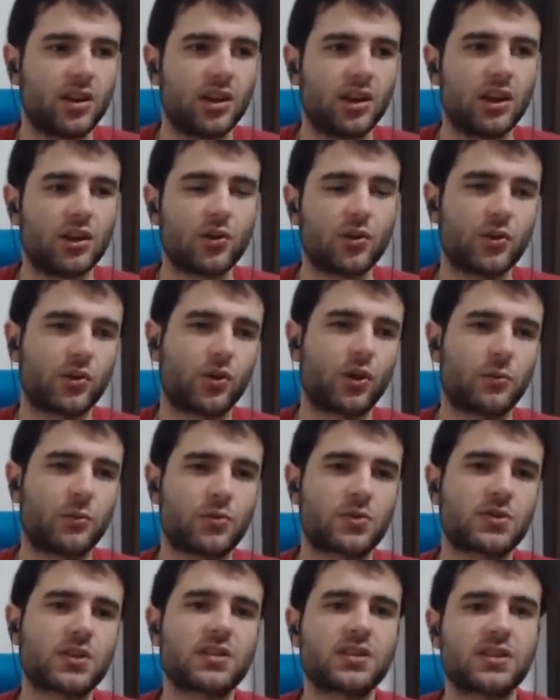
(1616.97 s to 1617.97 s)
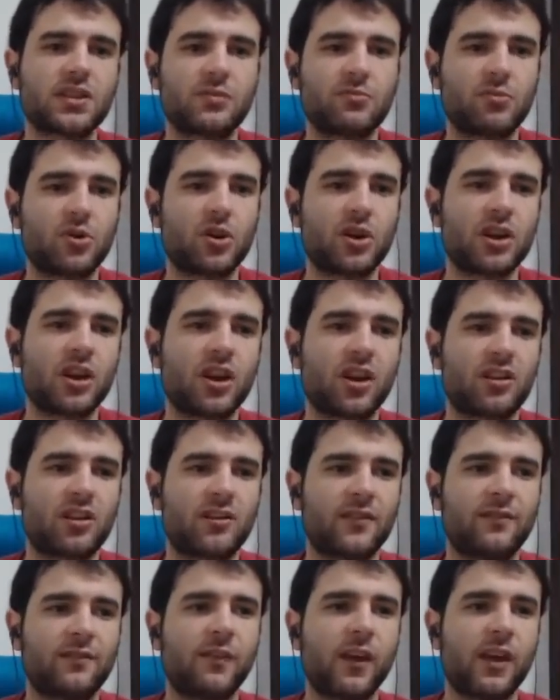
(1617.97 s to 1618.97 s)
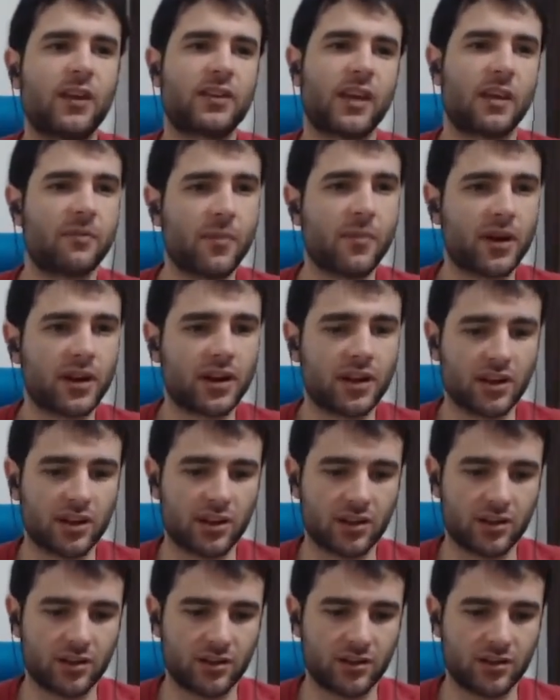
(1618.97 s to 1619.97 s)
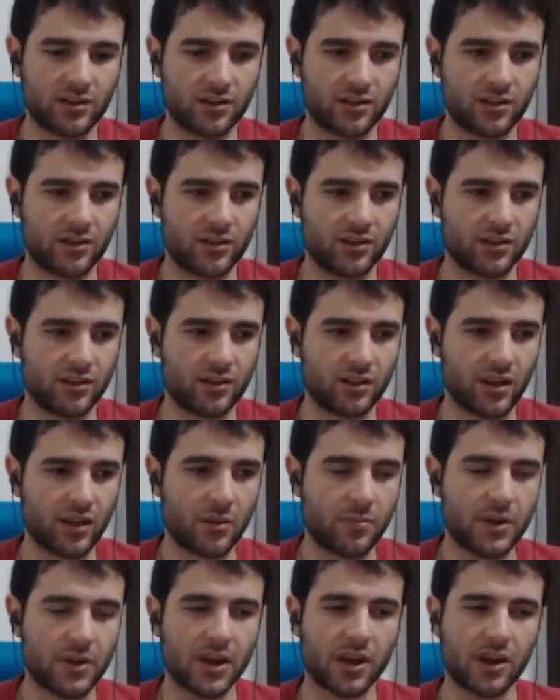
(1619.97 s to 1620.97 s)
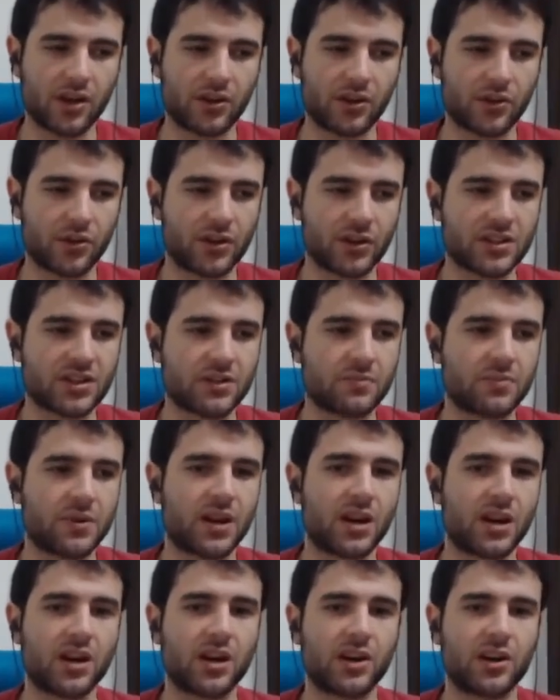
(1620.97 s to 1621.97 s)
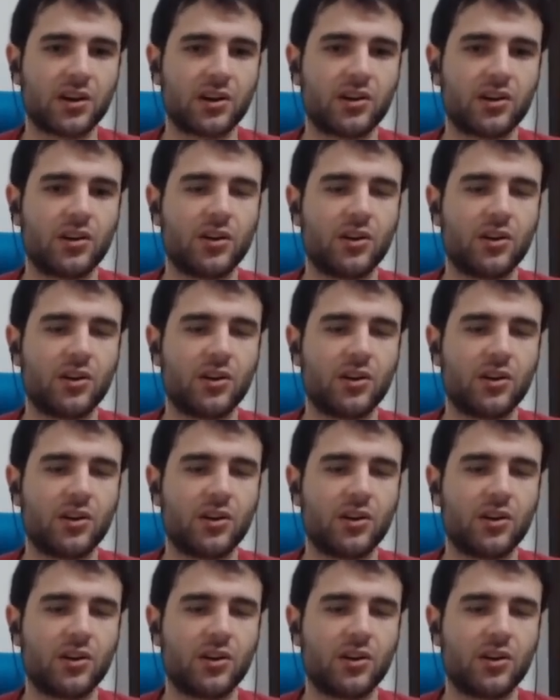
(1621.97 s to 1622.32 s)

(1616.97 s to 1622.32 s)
you know, in a crypto system, you cannot fake that money appeared or disappeared.